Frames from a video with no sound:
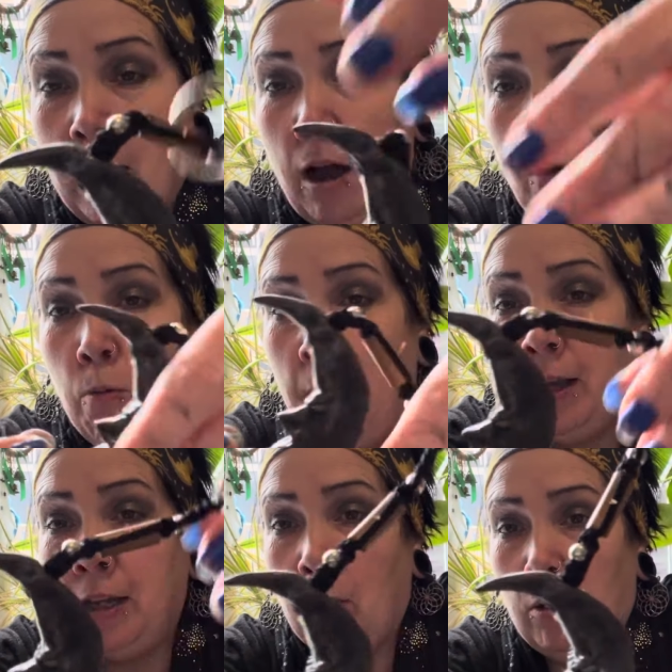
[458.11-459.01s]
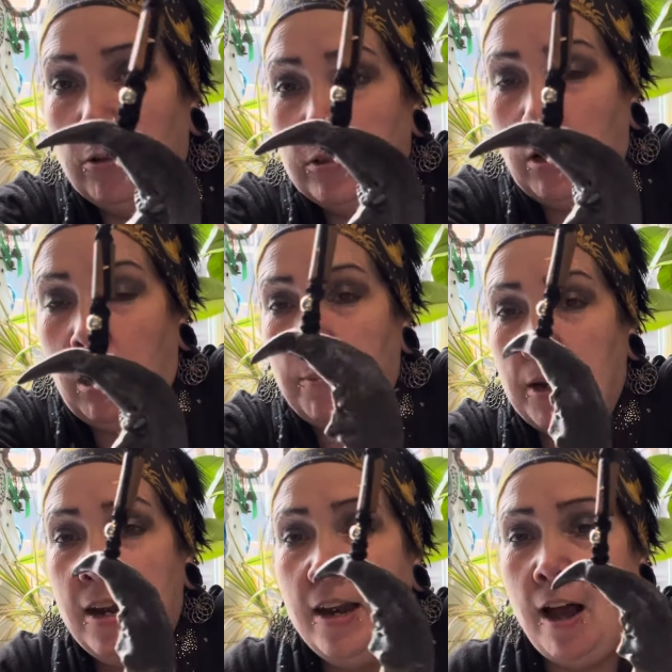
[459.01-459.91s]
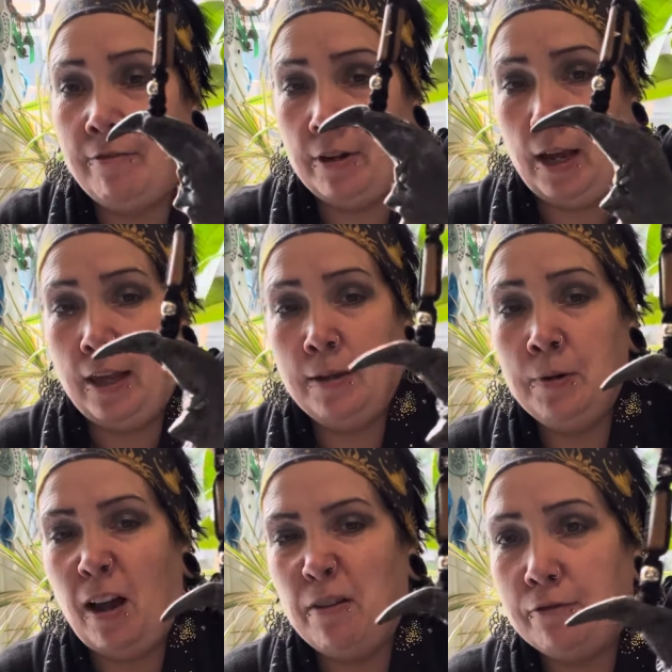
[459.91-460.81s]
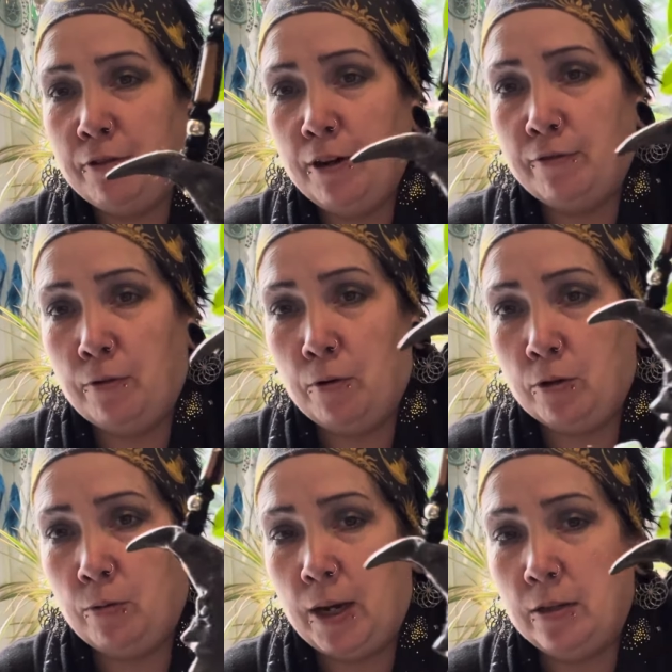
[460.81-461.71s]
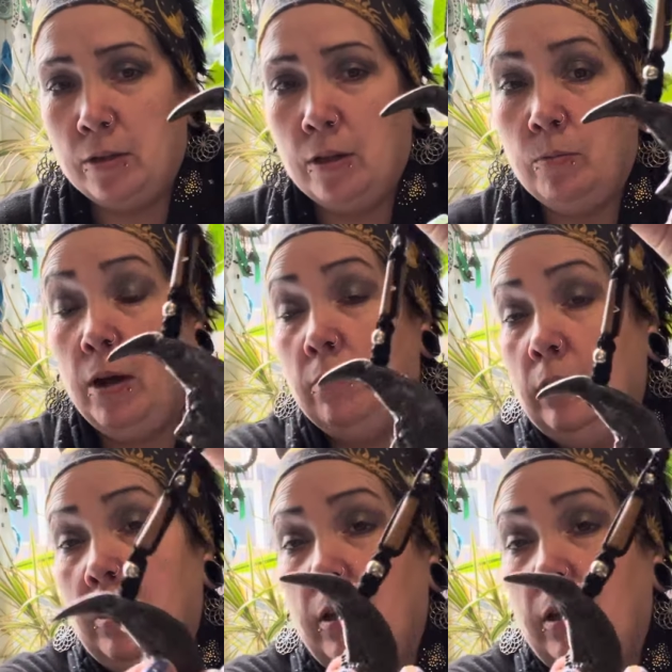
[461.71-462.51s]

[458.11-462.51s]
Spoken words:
Oh my God, I'm loving it. They were like £3 or £4. Well,